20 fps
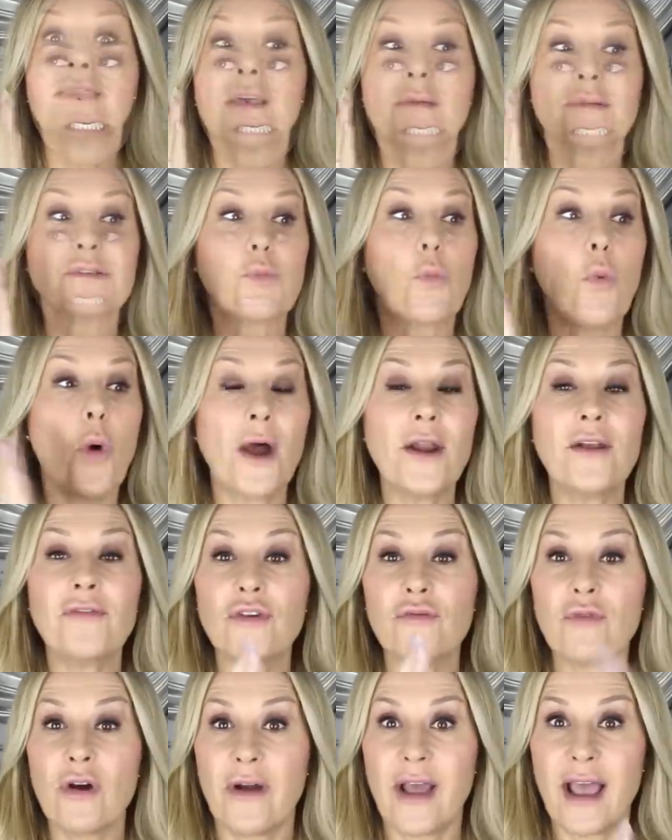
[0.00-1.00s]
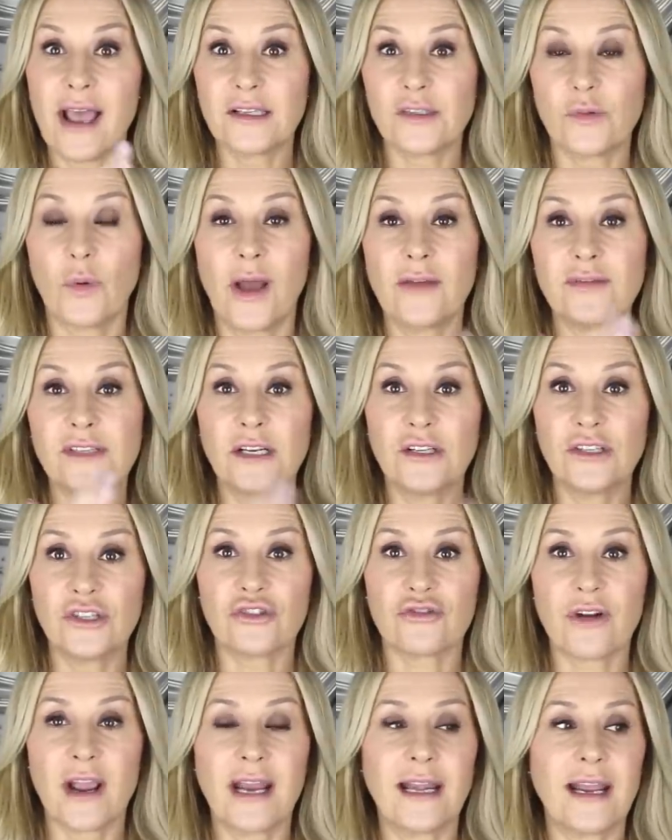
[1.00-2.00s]
There was one of the Real Housewives in
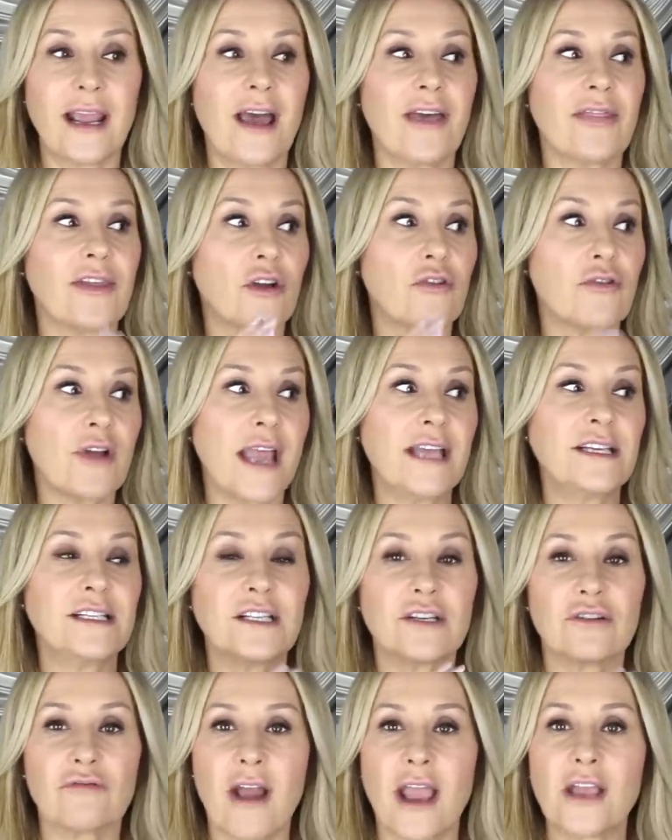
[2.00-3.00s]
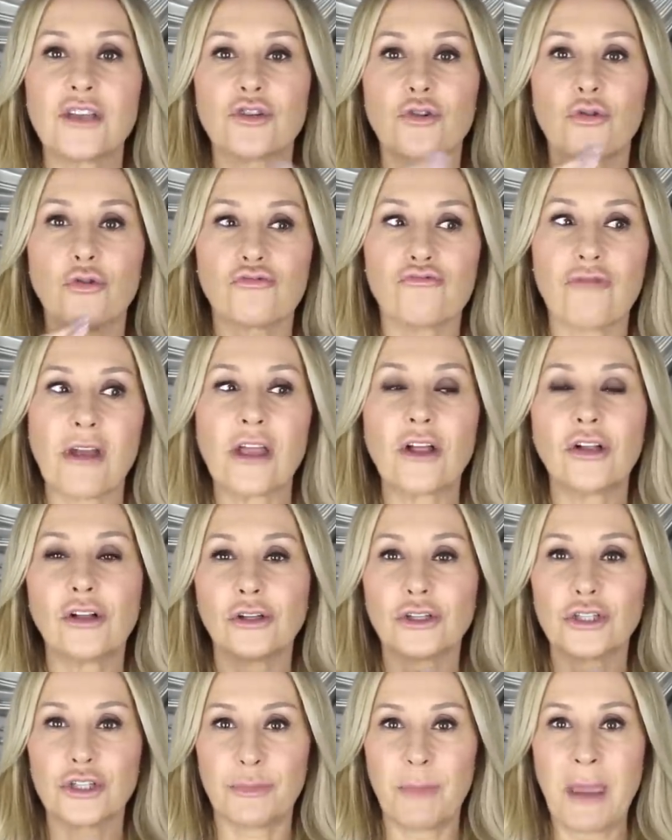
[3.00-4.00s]
Australia that created a range called
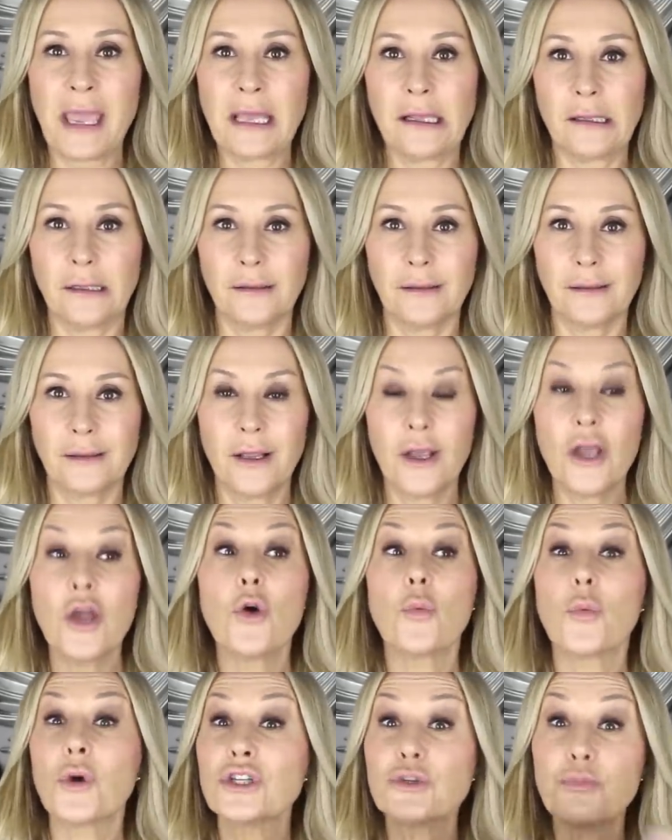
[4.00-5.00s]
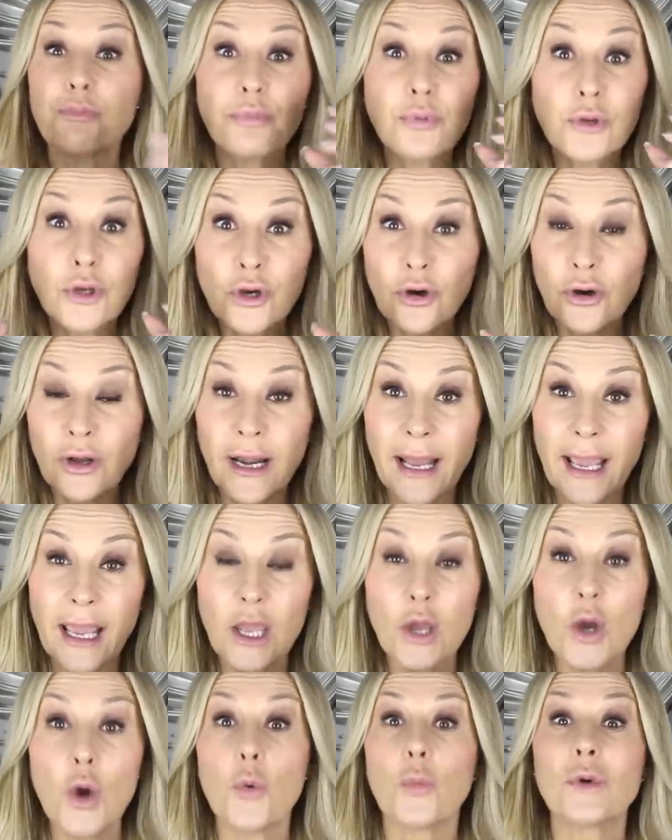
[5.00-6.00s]
Wrinkle Schminkle, which
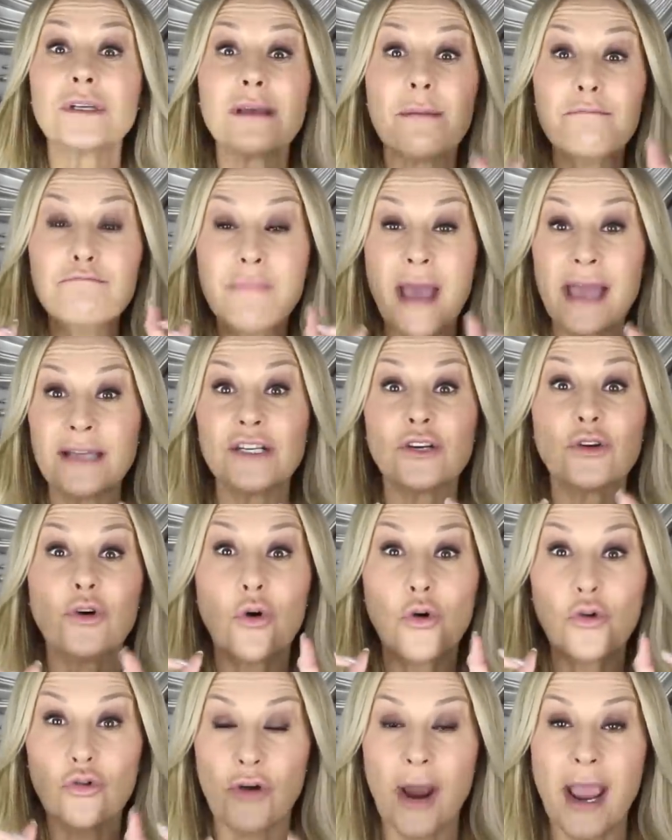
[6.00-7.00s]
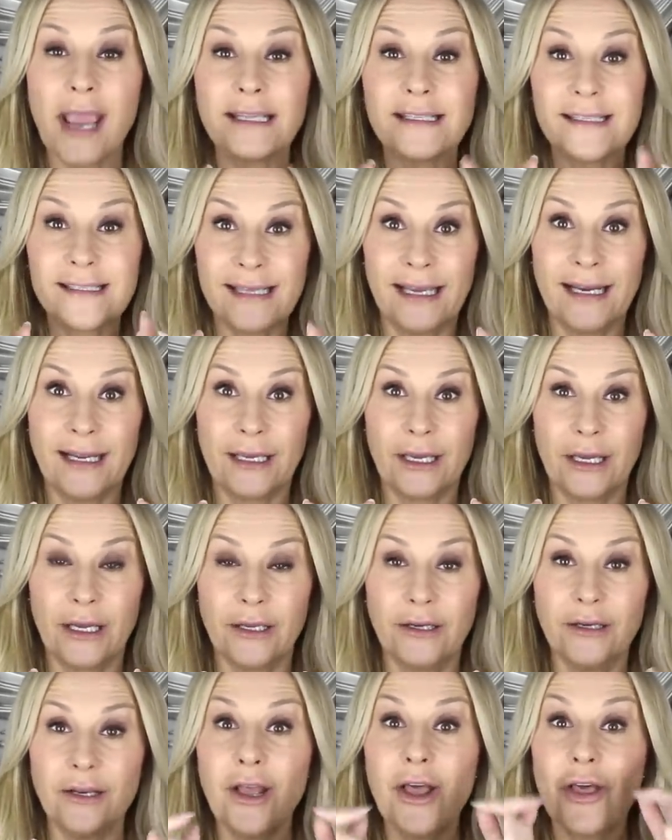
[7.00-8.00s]
purely was a medical grade
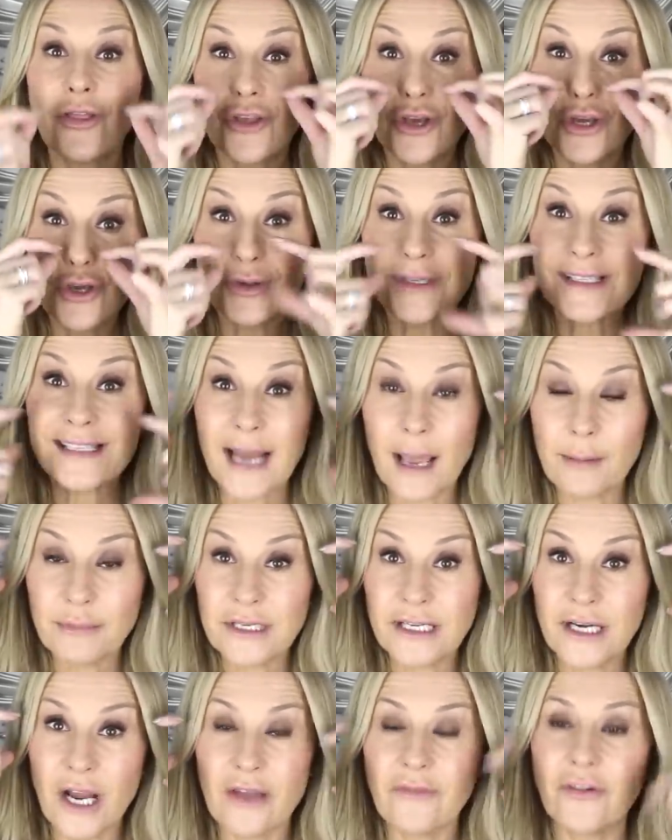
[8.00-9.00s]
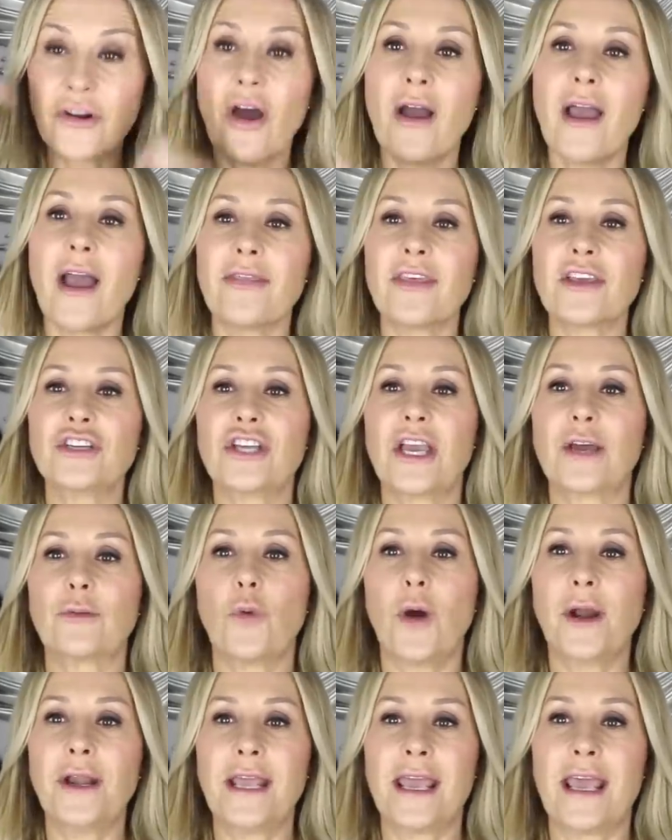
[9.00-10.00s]
silicone that you slept in overnight. I think she
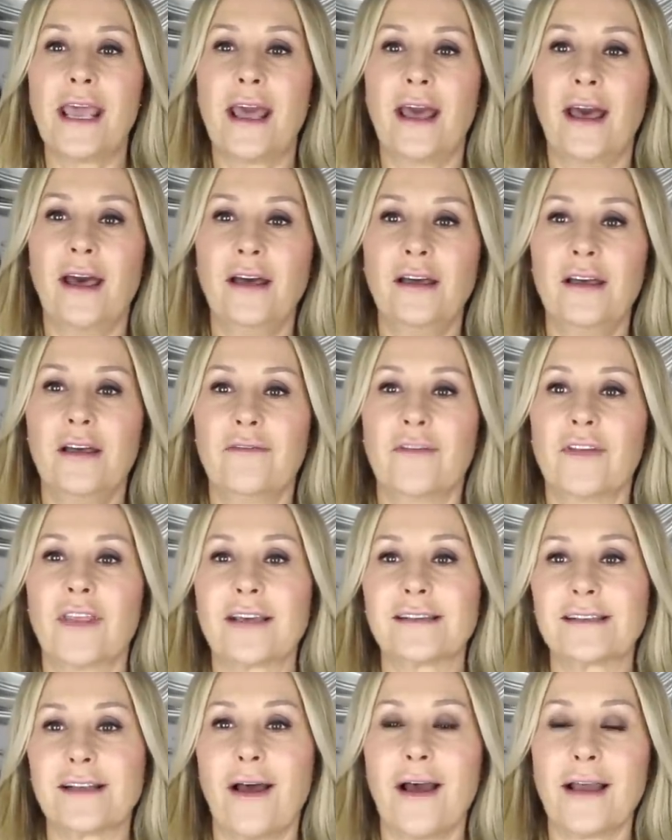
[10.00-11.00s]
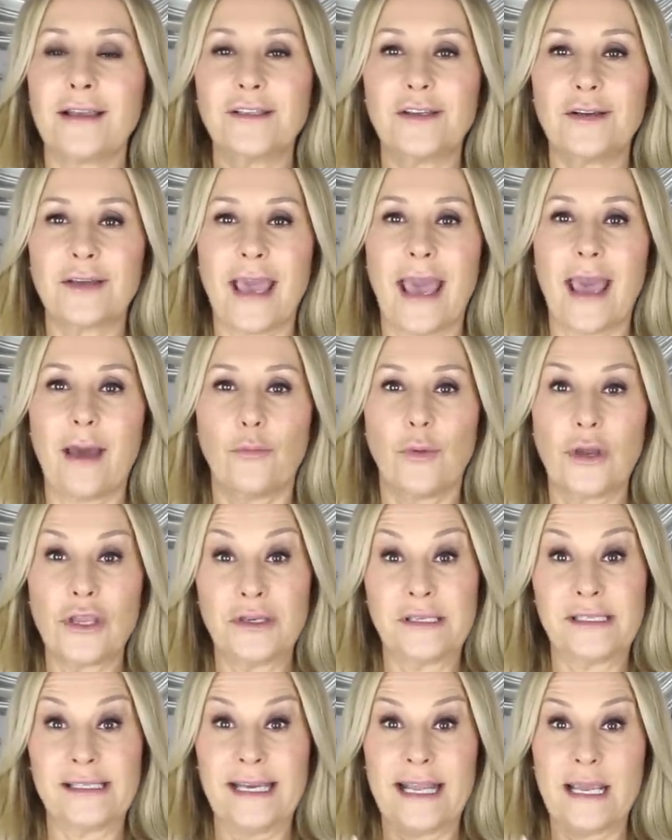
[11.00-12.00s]
had one here for those lines you get
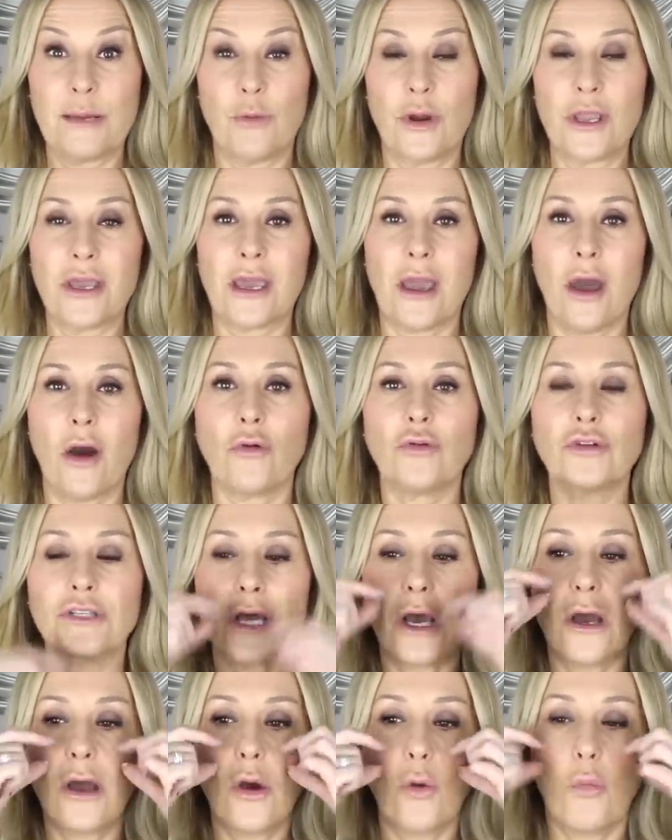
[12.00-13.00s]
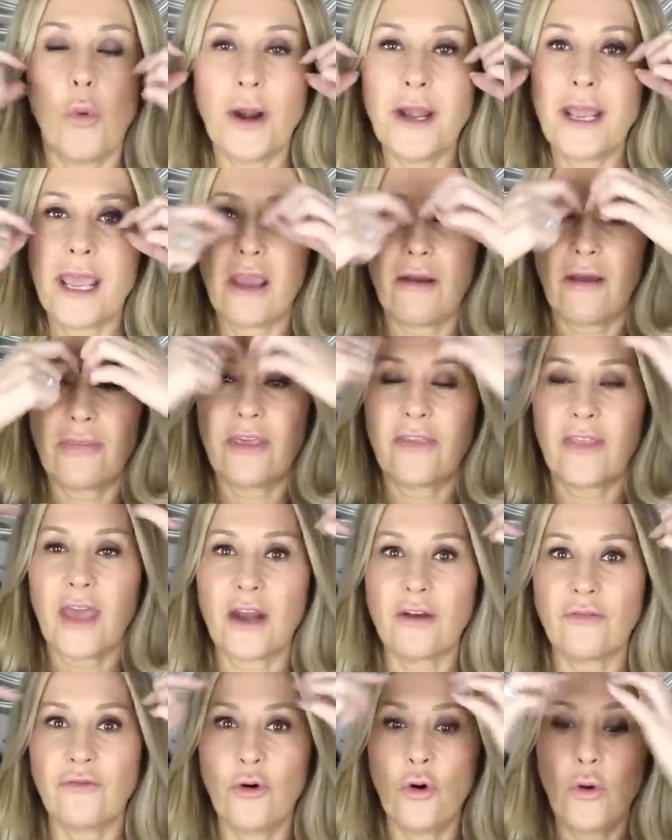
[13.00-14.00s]
when you sleep, when you get older. One here, I think they
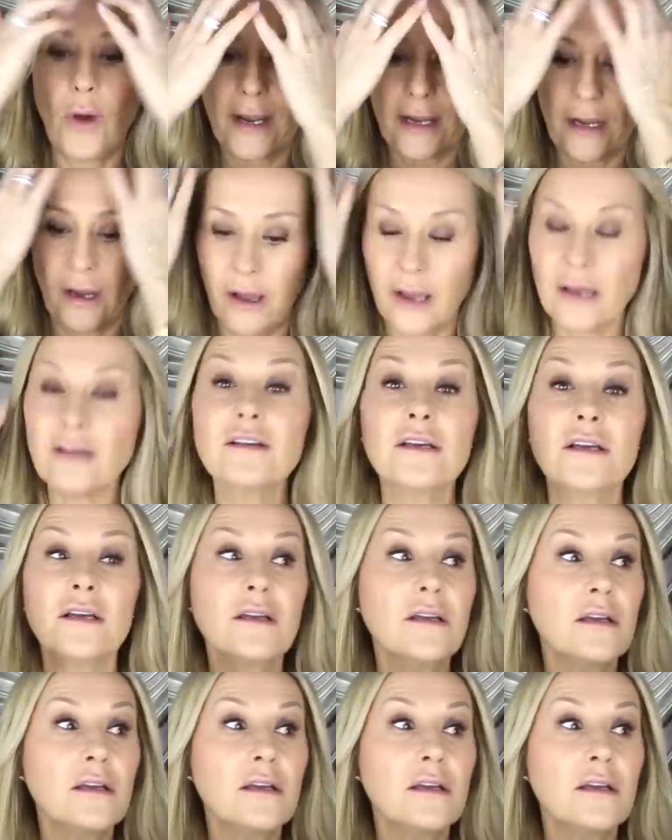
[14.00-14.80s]
had a forehead line.